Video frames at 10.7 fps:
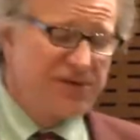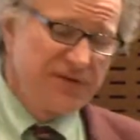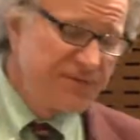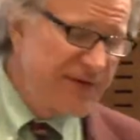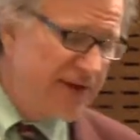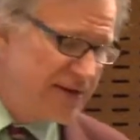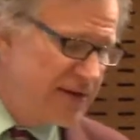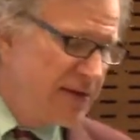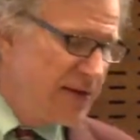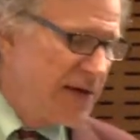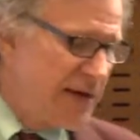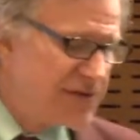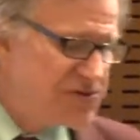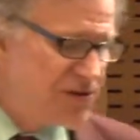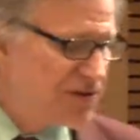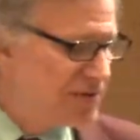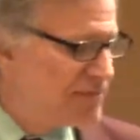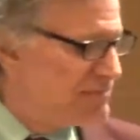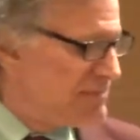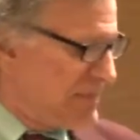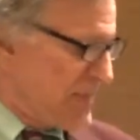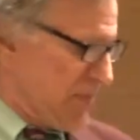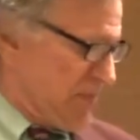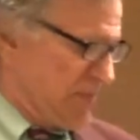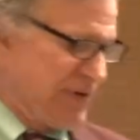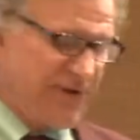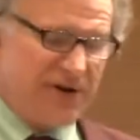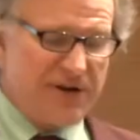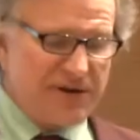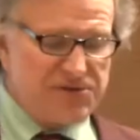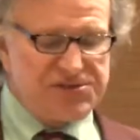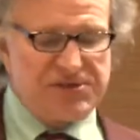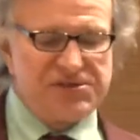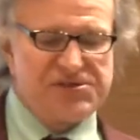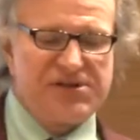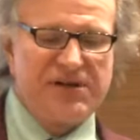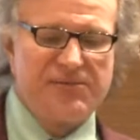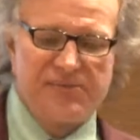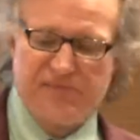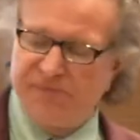And in fact, I'd certainly be very interested to see if